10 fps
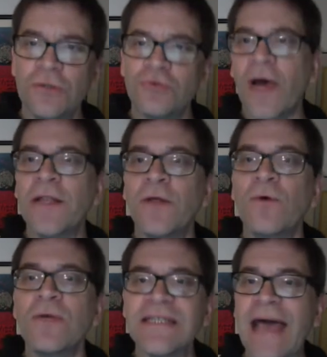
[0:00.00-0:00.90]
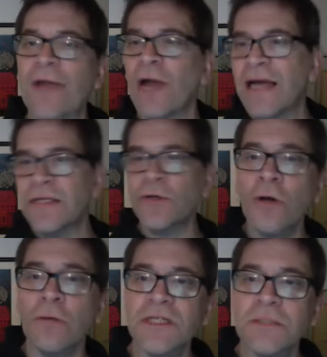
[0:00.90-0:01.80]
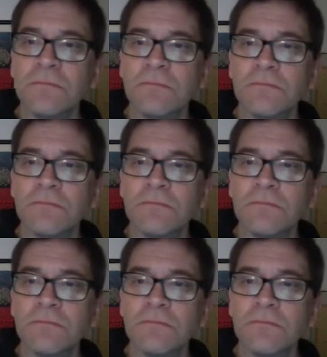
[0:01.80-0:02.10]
try to standardize the terms,